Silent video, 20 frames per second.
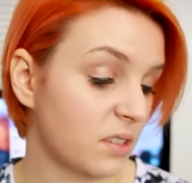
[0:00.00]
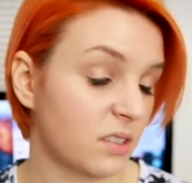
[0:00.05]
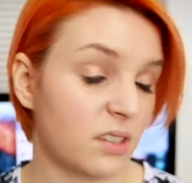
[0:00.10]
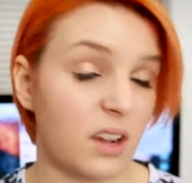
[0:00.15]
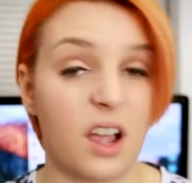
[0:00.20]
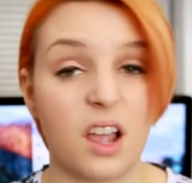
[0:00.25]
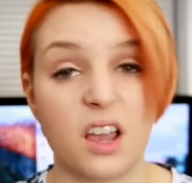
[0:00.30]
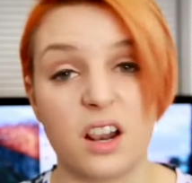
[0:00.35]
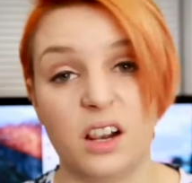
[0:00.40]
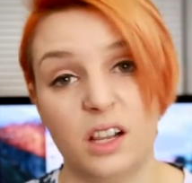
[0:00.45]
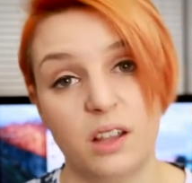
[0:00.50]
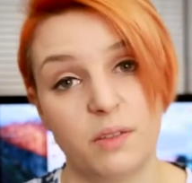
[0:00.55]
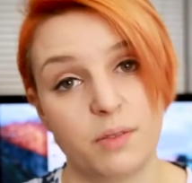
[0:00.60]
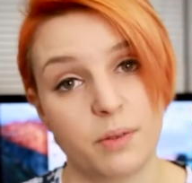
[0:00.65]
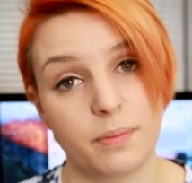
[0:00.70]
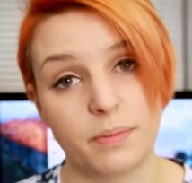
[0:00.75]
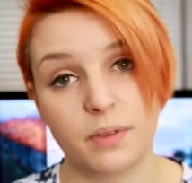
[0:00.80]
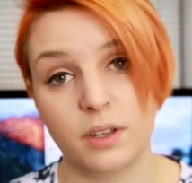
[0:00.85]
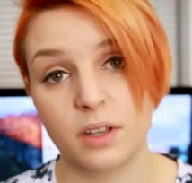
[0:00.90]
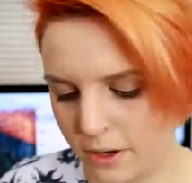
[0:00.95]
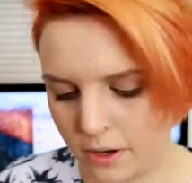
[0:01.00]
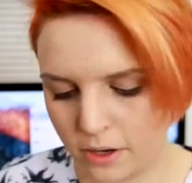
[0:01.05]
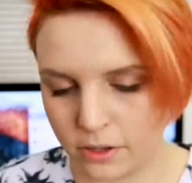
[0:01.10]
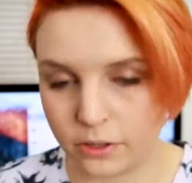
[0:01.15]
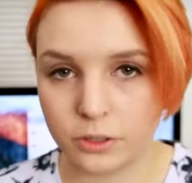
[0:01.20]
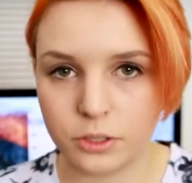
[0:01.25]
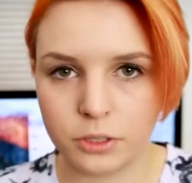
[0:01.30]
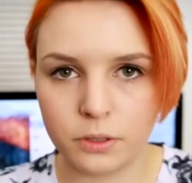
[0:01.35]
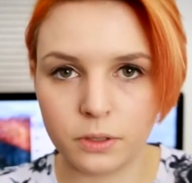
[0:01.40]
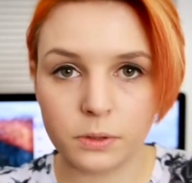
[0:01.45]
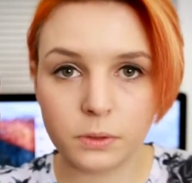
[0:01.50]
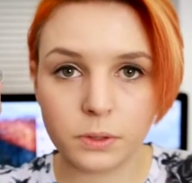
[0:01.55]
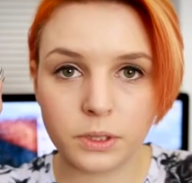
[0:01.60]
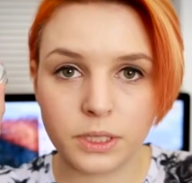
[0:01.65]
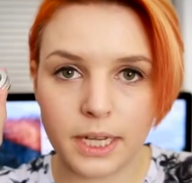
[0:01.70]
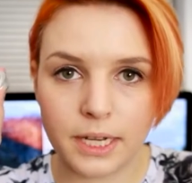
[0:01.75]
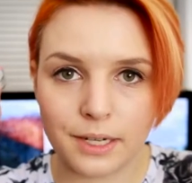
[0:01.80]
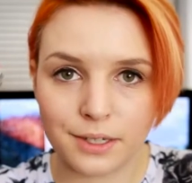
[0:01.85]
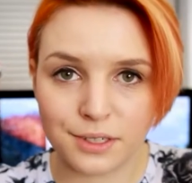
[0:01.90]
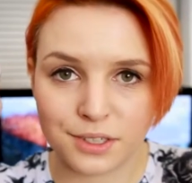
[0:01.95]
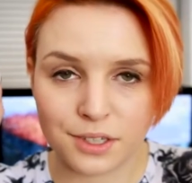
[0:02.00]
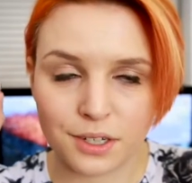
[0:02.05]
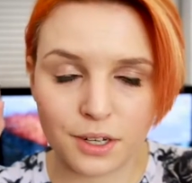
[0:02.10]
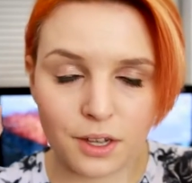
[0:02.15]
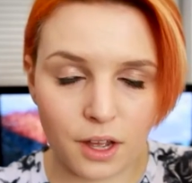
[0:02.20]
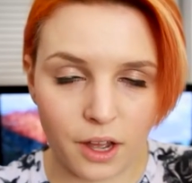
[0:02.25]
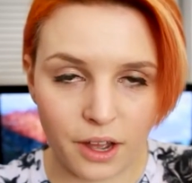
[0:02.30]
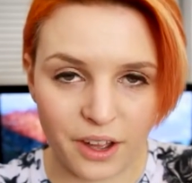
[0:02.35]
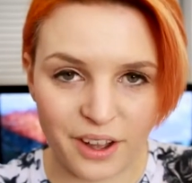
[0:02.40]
because I love them. Okay, I got 2 little tins.